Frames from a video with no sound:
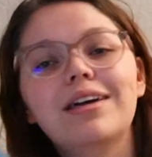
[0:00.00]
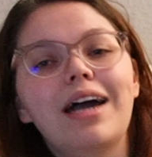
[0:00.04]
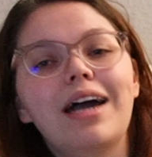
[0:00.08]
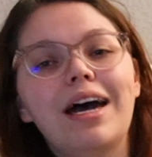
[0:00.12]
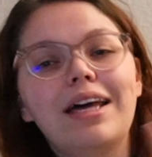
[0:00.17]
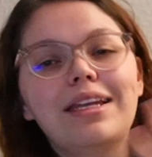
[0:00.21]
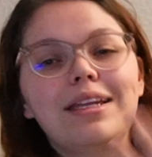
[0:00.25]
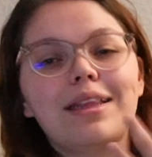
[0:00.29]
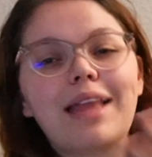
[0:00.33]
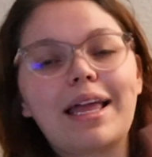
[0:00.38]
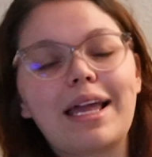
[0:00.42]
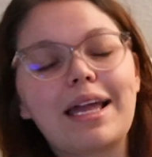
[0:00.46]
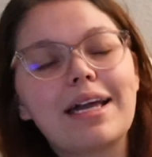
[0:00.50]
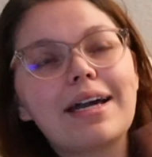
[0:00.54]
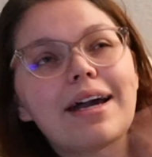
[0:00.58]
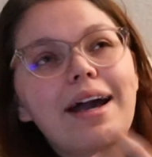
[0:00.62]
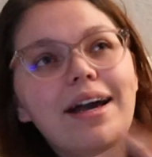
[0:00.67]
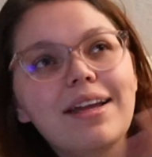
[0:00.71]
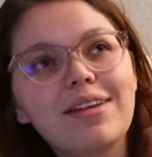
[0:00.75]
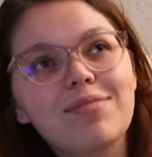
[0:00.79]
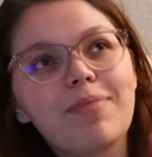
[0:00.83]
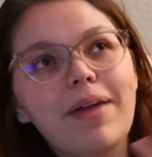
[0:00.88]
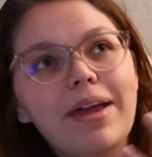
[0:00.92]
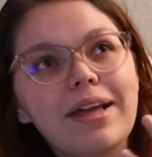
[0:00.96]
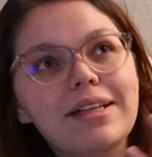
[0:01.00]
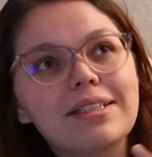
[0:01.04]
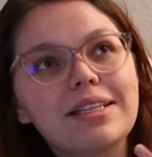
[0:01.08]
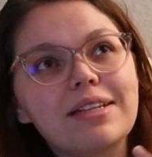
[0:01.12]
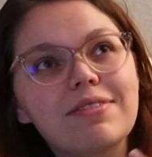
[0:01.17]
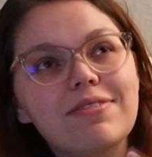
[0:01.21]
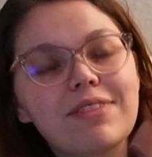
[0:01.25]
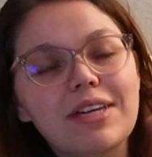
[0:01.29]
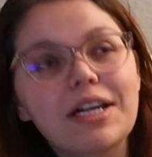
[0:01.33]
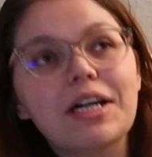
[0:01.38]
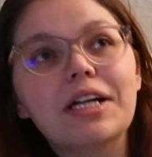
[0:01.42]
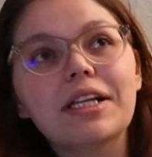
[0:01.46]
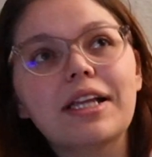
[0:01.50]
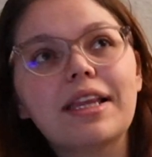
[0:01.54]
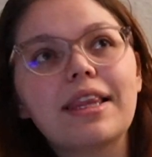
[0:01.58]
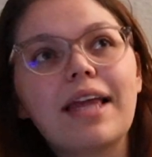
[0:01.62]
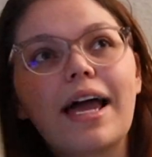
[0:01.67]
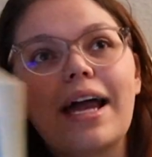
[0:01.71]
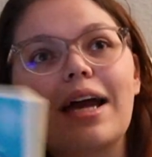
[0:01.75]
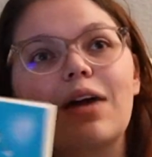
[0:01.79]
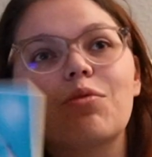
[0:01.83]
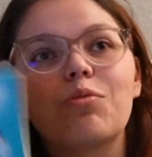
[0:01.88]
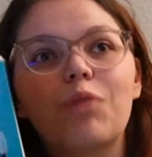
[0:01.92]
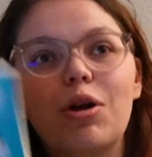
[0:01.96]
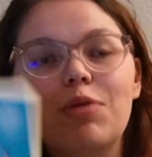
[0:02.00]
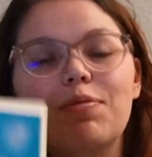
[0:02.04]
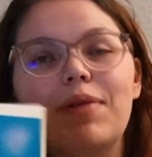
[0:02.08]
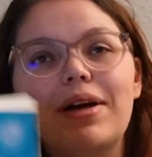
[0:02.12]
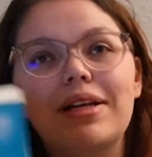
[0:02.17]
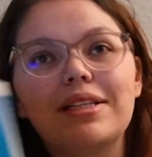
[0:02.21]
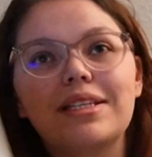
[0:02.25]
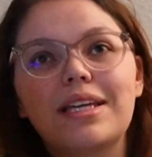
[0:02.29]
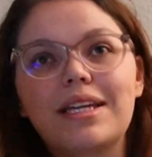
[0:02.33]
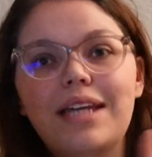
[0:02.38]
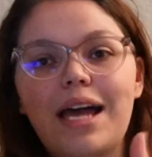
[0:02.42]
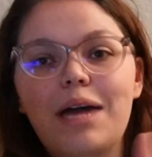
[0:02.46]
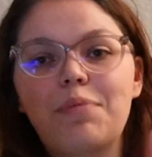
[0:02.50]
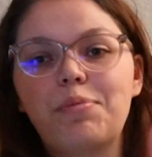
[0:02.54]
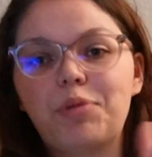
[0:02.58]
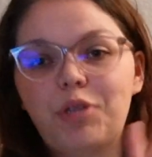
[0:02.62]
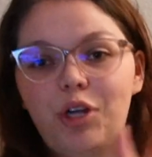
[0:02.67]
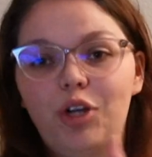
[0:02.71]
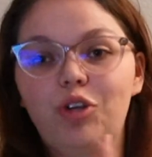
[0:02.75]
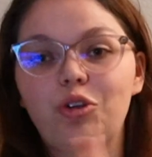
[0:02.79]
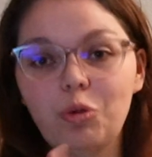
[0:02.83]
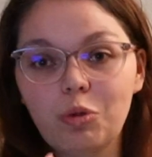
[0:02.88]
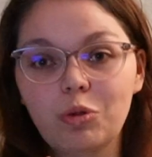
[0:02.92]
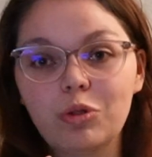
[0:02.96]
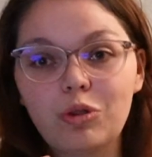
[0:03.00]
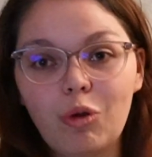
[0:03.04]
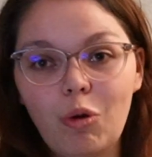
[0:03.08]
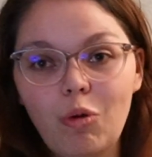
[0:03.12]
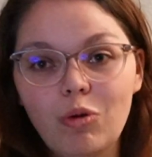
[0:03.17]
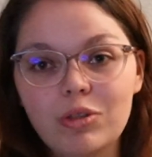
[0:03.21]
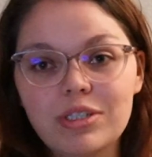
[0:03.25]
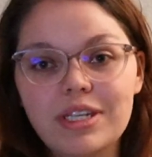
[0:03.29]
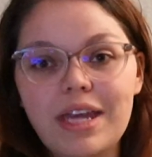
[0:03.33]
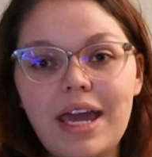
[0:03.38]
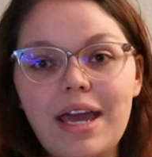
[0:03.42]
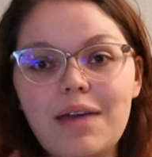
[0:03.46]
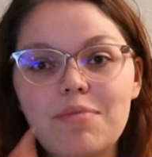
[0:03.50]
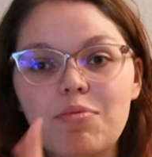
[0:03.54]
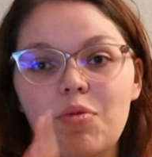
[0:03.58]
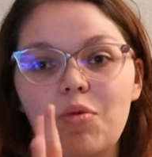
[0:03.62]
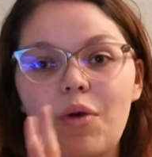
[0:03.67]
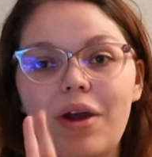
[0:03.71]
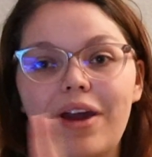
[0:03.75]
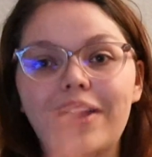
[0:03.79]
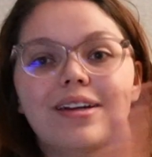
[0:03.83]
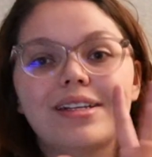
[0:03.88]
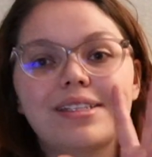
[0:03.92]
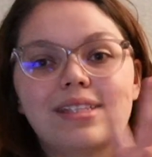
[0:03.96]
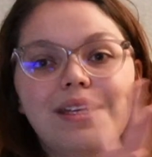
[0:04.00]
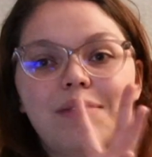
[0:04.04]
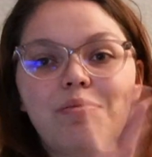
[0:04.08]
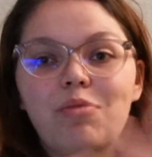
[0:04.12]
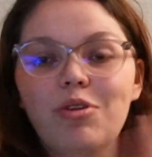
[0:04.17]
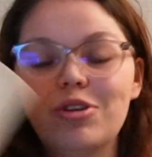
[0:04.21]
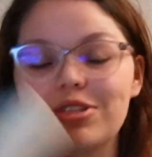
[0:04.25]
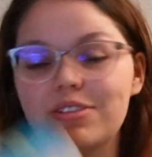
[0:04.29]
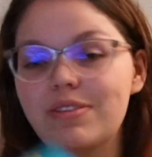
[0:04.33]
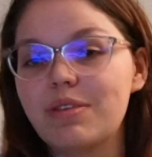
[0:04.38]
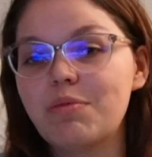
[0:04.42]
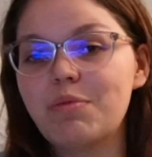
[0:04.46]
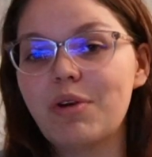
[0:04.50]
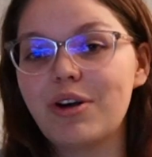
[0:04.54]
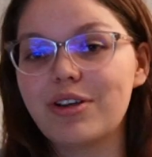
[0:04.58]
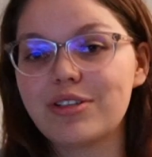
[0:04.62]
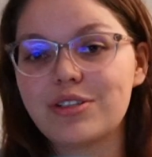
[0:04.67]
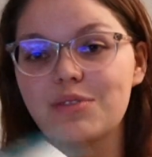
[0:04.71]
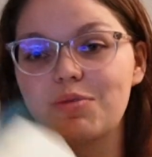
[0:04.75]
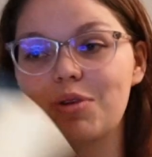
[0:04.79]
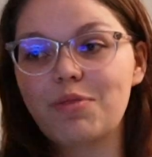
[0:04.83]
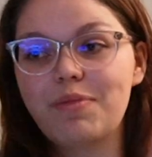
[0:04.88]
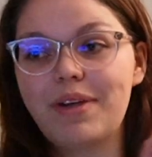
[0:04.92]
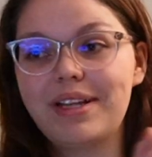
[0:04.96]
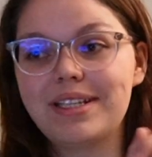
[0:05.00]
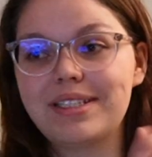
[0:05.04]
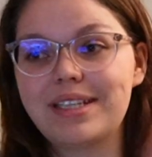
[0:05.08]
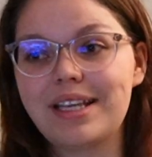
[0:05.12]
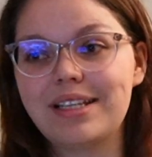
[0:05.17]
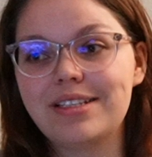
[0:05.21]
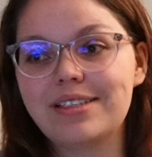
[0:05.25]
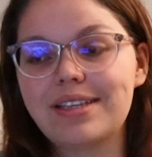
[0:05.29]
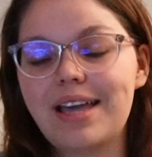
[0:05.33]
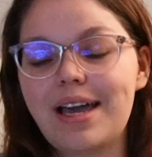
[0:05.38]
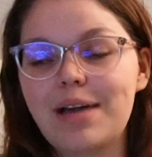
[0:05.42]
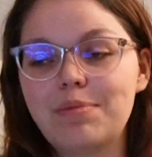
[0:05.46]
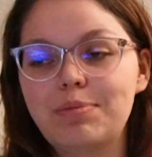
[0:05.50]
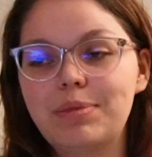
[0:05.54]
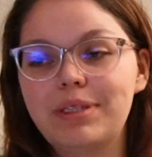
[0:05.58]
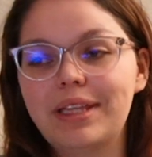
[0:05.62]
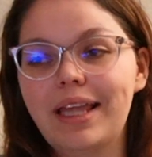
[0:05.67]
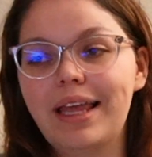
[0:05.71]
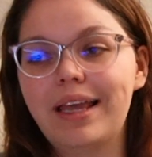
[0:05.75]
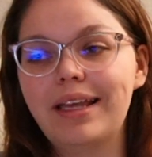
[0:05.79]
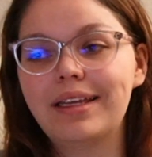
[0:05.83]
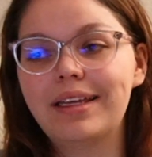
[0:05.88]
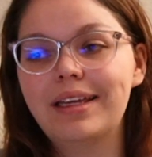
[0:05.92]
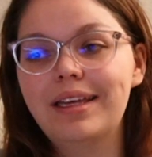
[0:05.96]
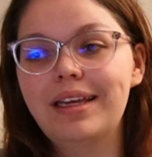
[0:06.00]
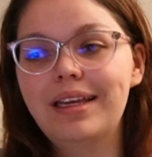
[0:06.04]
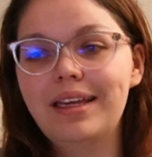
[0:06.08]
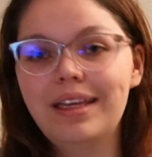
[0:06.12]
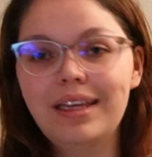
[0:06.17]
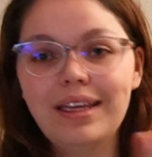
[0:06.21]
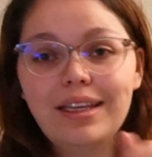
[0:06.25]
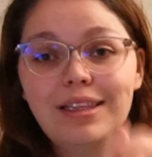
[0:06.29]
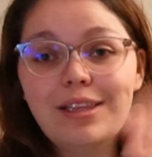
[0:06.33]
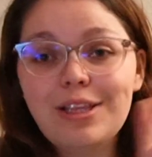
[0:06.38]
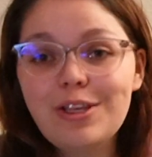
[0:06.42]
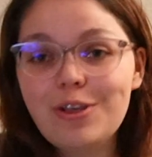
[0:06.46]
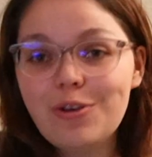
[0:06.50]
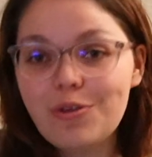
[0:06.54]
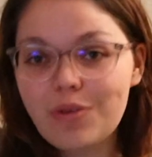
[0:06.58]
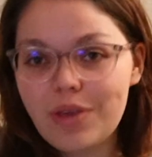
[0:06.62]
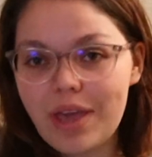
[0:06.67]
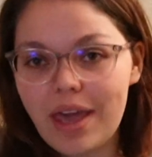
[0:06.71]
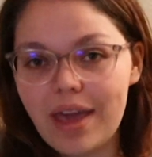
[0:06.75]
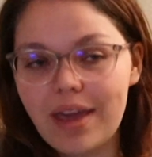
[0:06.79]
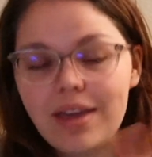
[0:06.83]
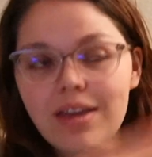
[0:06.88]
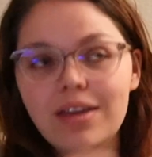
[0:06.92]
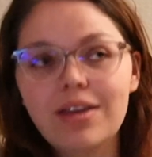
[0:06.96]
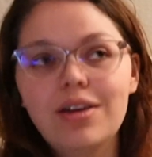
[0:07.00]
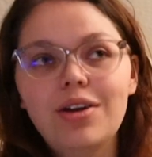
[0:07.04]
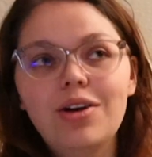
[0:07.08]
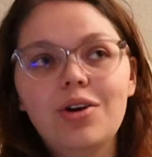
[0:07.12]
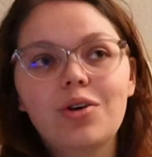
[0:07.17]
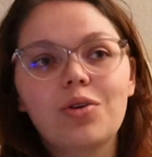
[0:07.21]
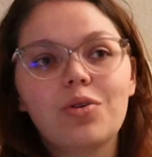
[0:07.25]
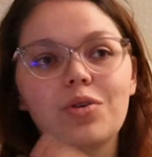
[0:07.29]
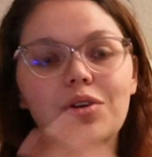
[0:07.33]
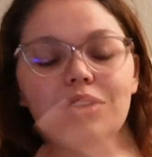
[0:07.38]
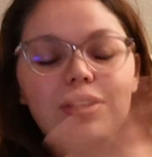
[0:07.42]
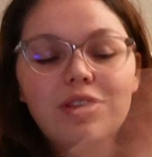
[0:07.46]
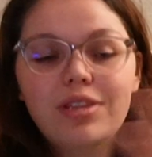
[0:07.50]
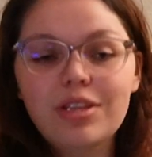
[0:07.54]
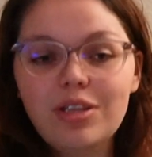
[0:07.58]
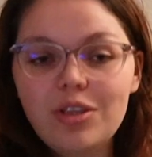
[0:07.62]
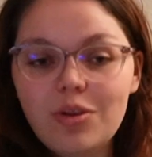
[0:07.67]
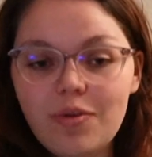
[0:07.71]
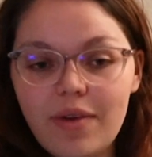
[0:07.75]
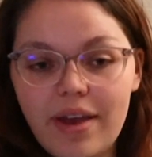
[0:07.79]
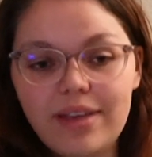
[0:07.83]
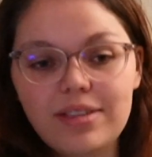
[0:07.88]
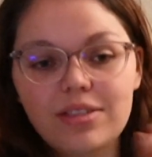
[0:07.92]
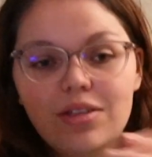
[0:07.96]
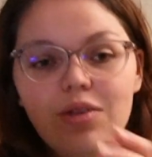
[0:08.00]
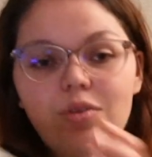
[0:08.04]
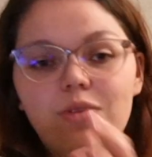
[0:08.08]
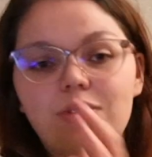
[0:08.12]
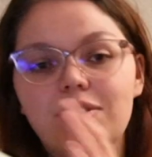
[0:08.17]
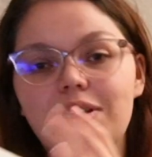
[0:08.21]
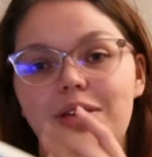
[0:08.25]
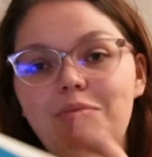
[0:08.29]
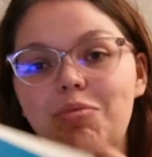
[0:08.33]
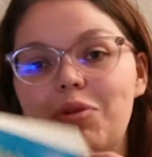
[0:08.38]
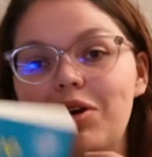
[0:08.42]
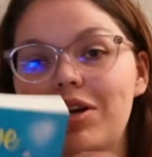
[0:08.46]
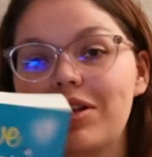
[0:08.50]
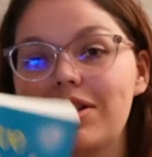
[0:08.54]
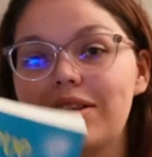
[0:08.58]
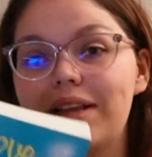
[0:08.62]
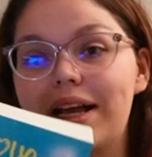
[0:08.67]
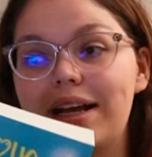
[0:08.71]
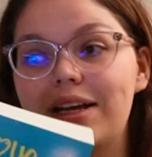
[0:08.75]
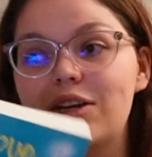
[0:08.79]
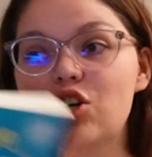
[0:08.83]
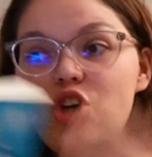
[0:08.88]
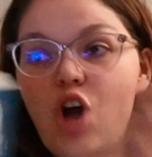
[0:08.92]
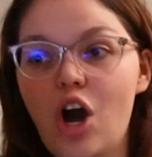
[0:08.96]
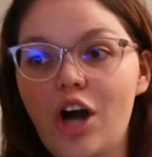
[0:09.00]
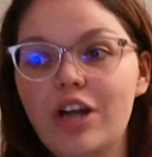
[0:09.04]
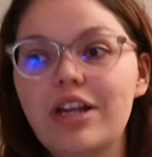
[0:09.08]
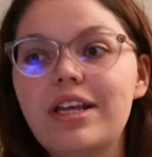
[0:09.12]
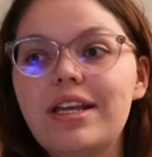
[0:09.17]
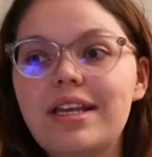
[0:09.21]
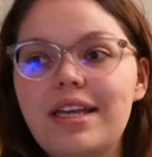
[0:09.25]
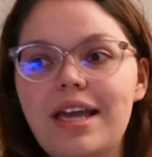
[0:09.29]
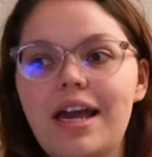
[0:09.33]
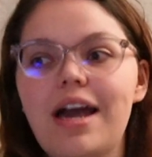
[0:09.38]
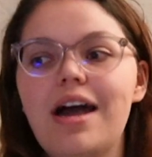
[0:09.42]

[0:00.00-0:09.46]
and like it kind of makes it feel like romance can happen on your doorstep, whereas in most of the books the romance tends to happen like in the UK or in the US or somewhere like not here.